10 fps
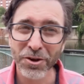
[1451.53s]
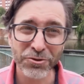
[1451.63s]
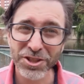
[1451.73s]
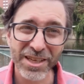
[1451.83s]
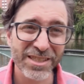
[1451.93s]

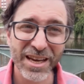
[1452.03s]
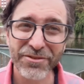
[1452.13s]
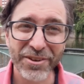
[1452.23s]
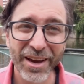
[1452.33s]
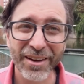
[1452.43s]
Don't chase
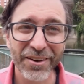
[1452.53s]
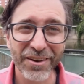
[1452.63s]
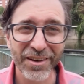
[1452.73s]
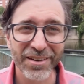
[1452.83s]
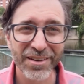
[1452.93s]
after that
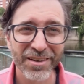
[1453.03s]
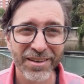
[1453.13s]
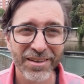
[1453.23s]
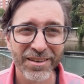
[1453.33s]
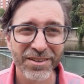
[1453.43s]
carrot,
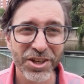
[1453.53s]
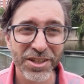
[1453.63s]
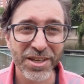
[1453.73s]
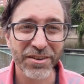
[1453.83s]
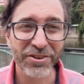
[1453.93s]

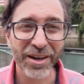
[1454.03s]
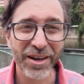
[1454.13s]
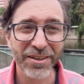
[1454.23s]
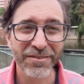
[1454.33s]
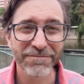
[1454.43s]
chase after
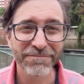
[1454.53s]
God.